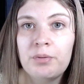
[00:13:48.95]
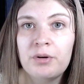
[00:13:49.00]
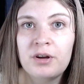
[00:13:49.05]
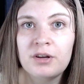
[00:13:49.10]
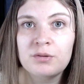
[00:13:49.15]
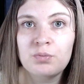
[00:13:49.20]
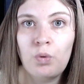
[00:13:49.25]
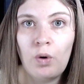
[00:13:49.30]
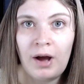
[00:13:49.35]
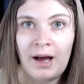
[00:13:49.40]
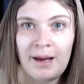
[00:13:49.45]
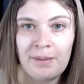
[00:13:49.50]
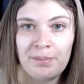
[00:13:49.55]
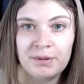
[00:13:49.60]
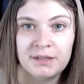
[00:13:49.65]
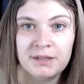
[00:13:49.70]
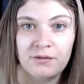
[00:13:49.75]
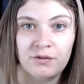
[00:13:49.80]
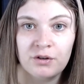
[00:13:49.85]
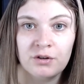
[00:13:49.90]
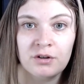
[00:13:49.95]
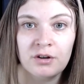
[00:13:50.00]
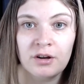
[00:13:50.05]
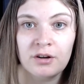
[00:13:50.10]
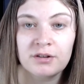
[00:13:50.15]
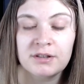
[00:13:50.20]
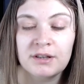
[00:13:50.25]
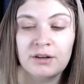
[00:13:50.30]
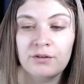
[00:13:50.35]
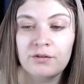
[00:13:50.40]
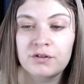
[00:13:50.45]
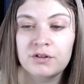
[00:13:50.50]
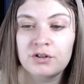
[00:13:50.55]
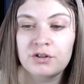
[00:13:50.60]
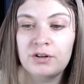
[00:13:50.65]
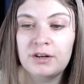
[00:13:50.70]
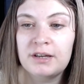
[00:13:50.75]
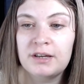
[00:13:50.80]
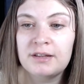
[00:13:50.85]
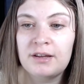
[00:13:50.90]
because what happens if you deny yourself a
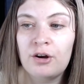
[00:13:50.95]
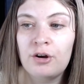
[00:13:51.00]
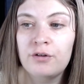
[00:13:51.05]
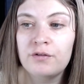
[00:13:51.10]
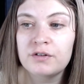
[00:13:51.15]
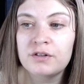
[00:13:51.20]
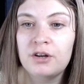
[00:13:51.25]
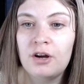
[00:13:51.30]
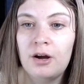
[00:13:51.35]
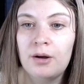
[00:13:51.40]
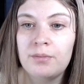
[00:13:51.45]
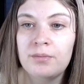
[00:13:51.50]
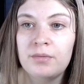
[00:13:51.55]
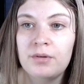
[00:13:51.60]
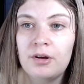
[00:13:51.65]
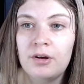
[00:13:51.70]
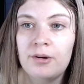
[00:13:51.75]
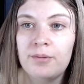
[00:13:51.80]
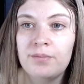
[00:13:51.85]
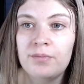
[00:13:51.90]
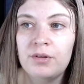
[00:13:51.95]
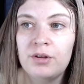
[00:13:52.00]
treat is that over time um,